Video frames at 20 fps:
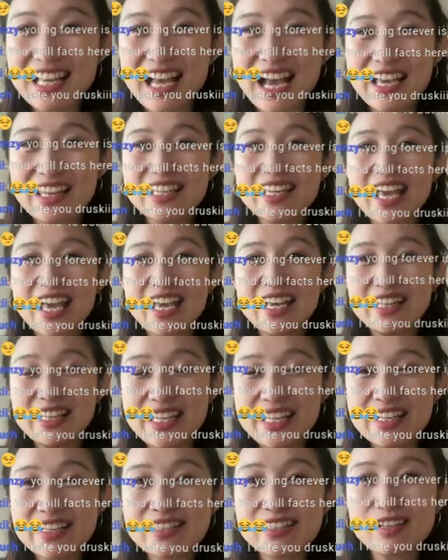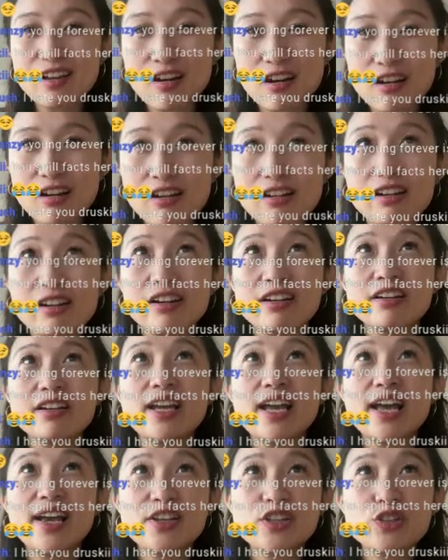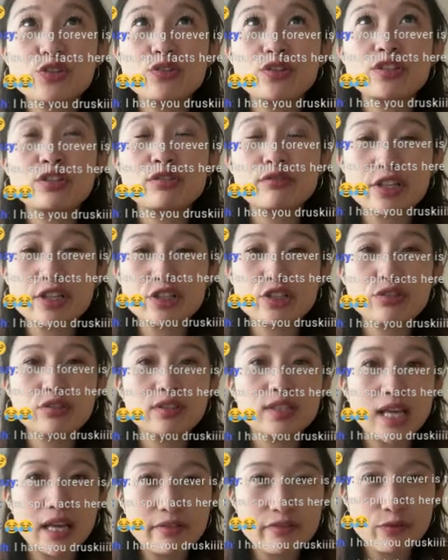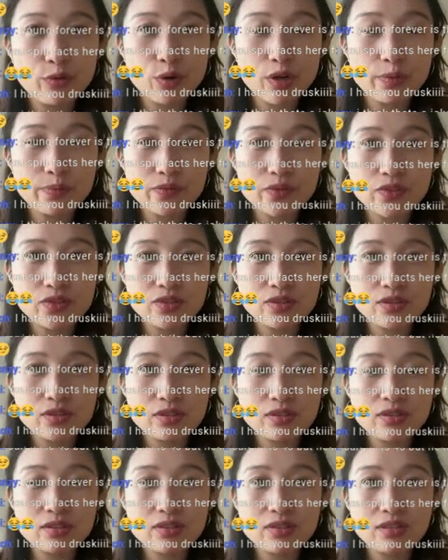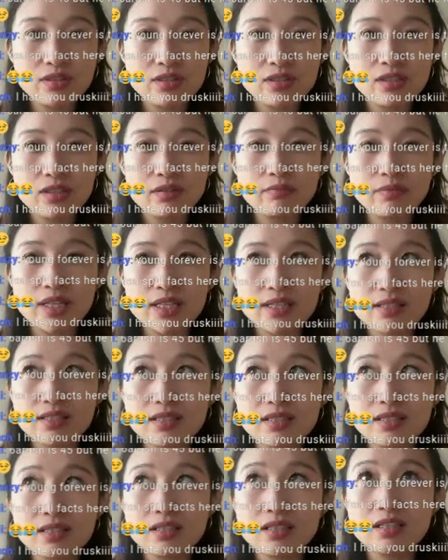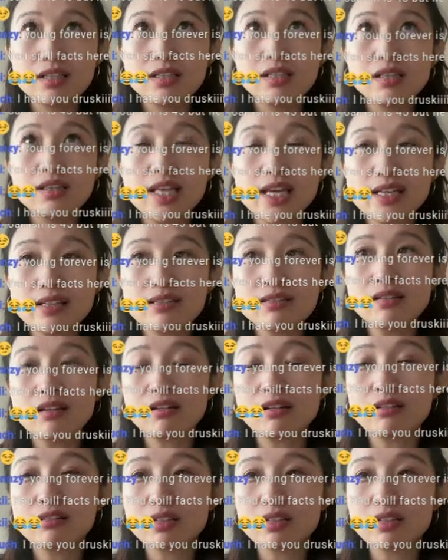I think aliens are extraterrestrial life forms, means things that are